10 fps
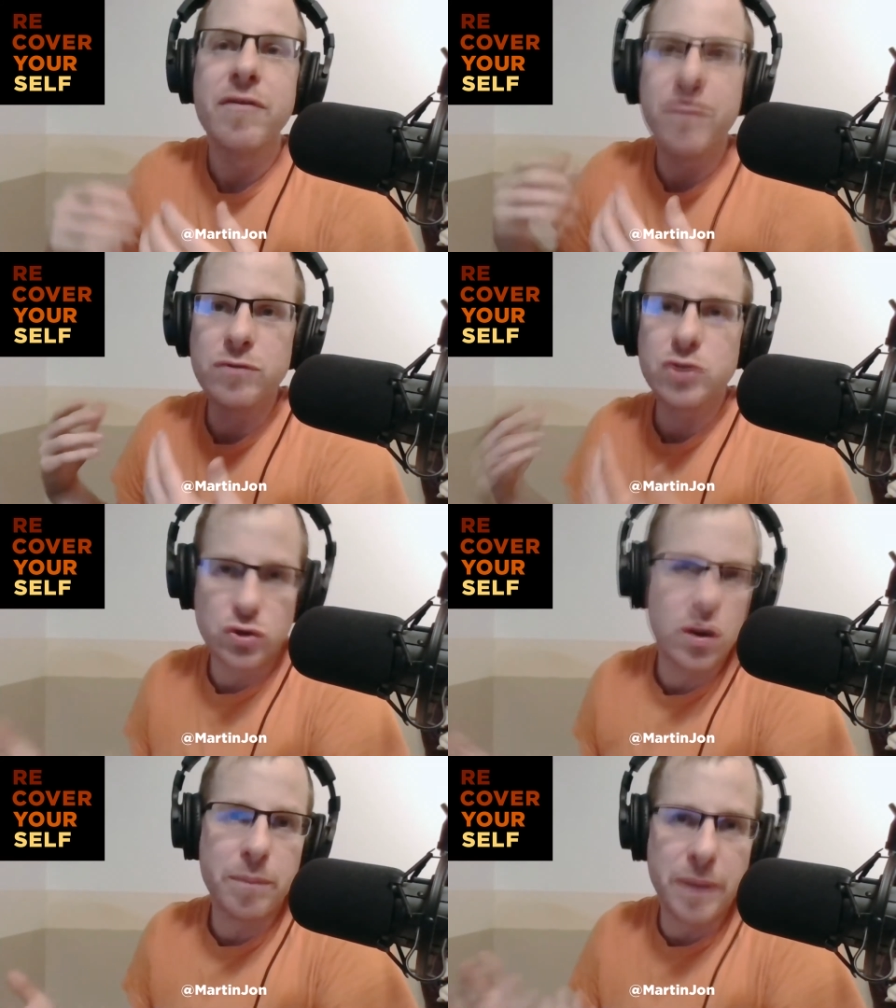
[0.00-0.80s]
For
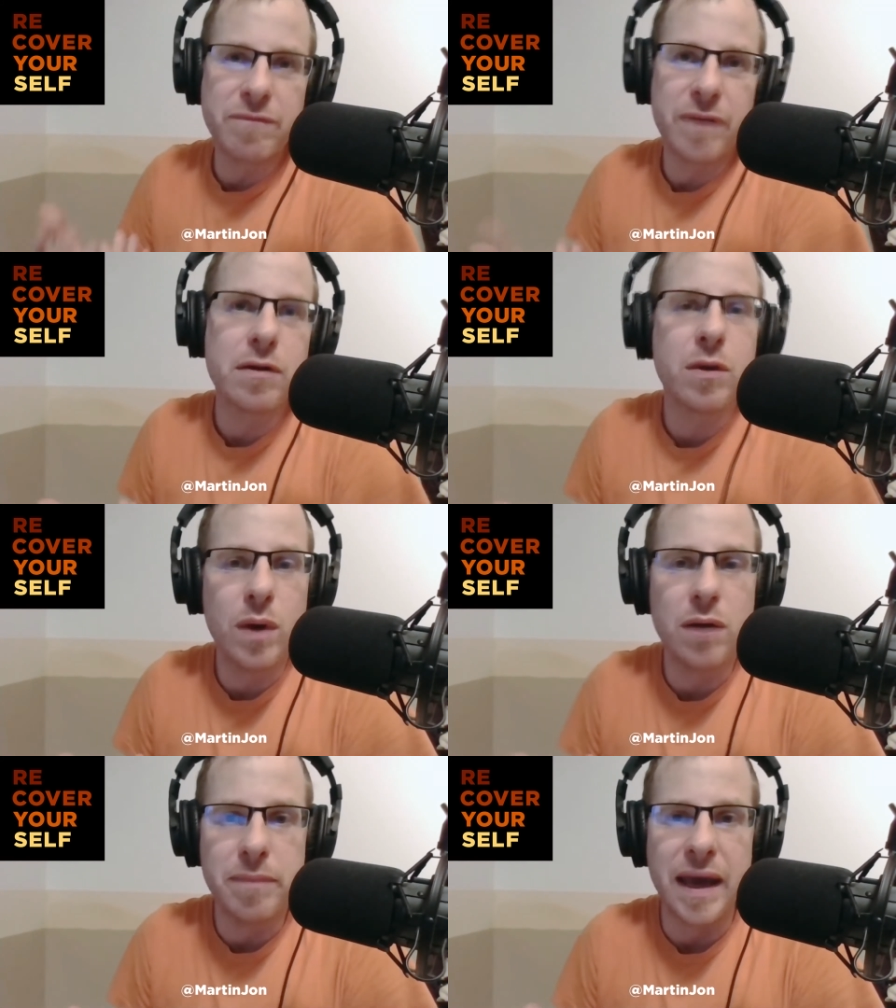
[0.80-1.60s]
Trump, it very
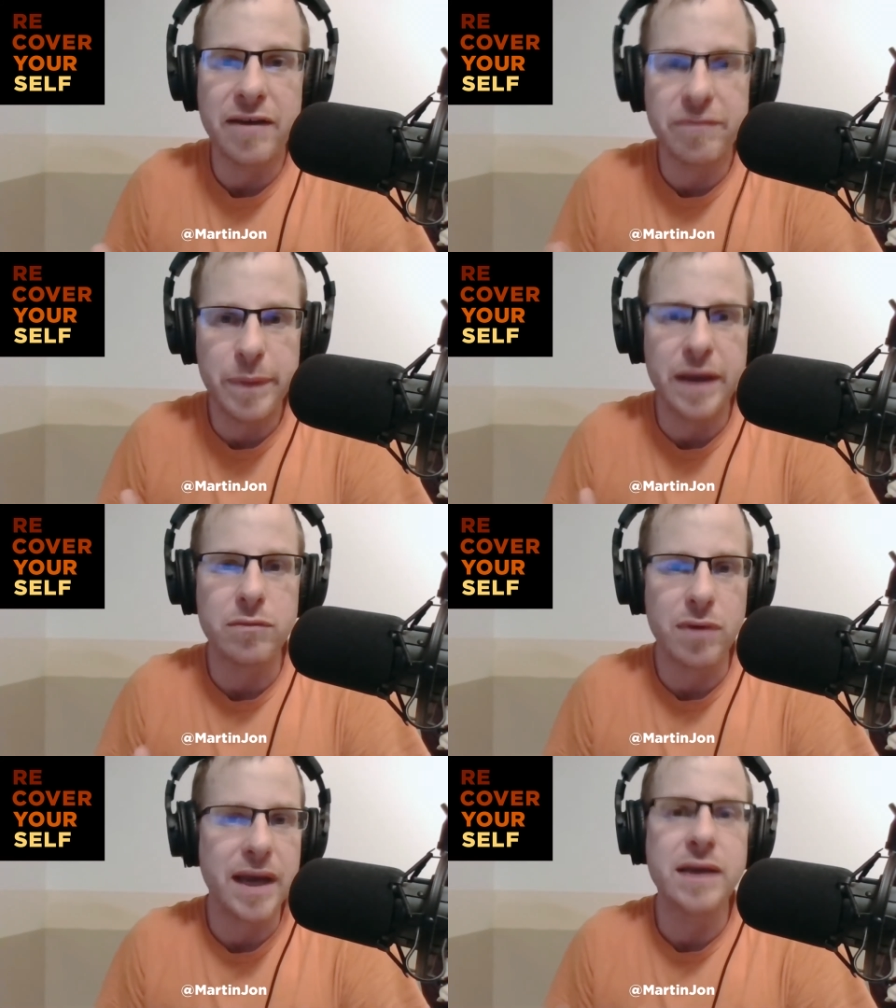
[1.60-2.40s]
well may have
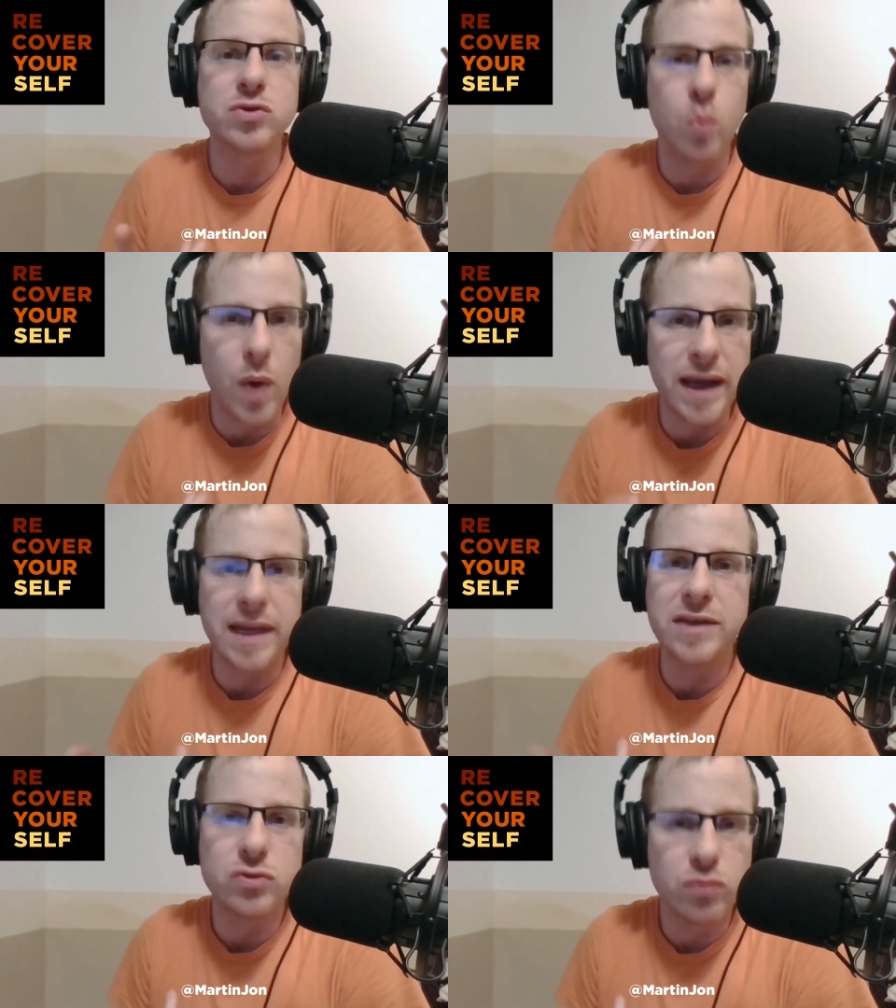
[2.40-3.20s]
been, right? He's white,
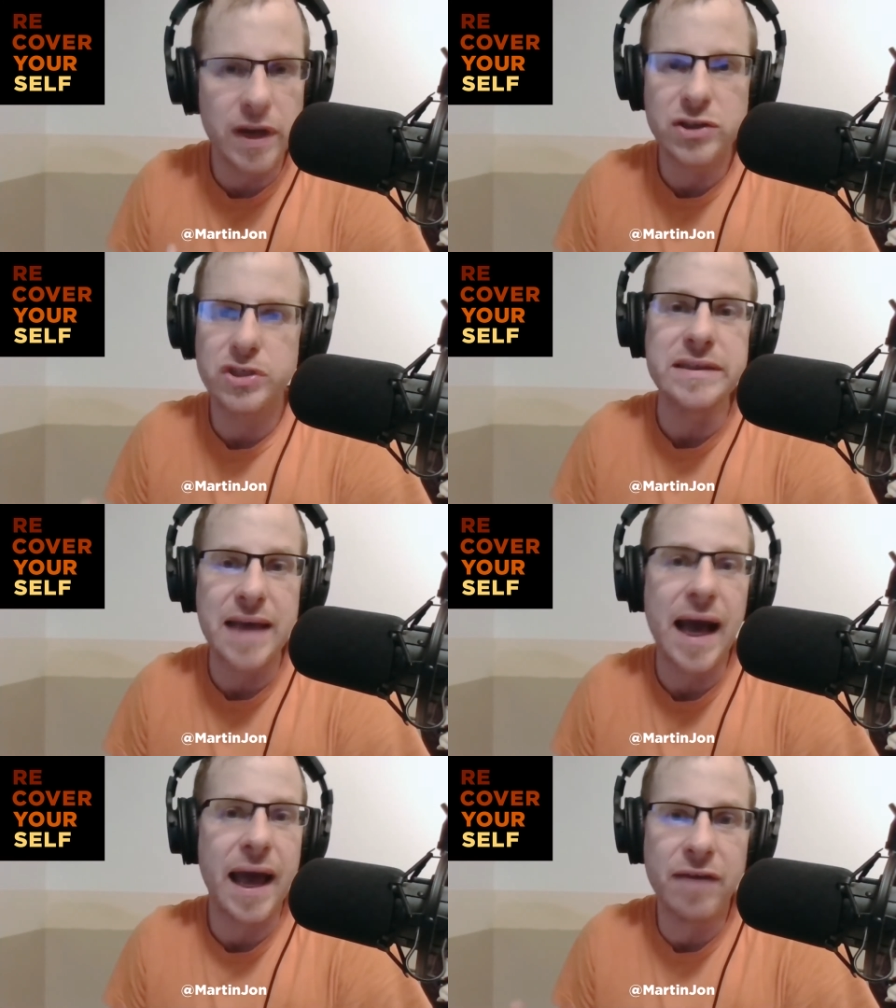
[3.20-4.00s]
he's rich, he's got